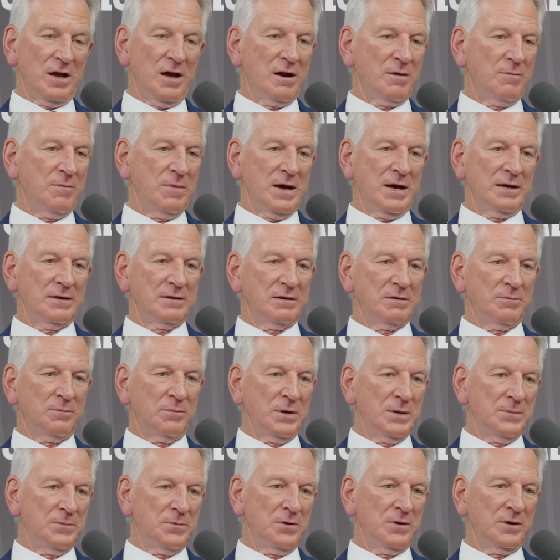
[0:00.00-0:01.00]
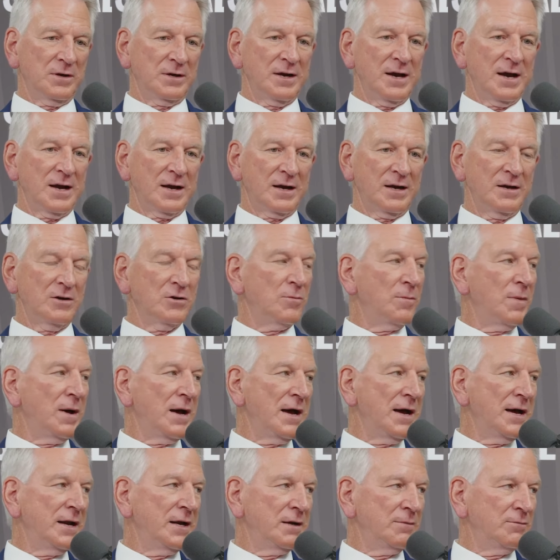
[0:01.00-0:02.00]
a lot about the people that got killed
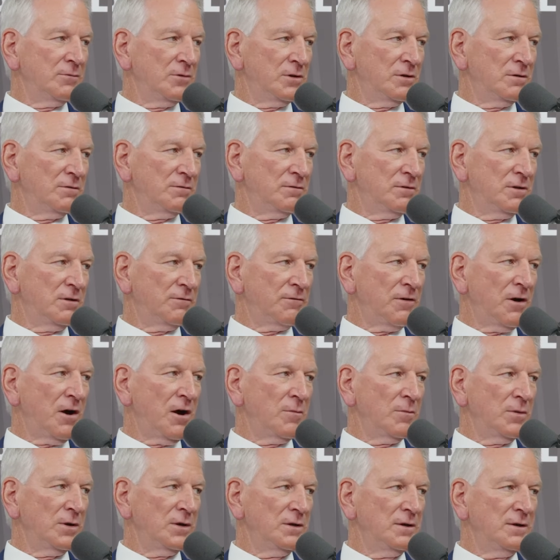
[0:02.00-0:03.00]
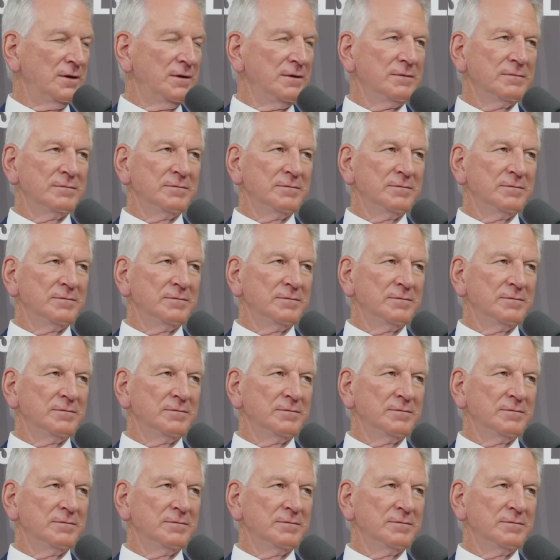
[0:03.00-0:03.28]
behind him, the firemen.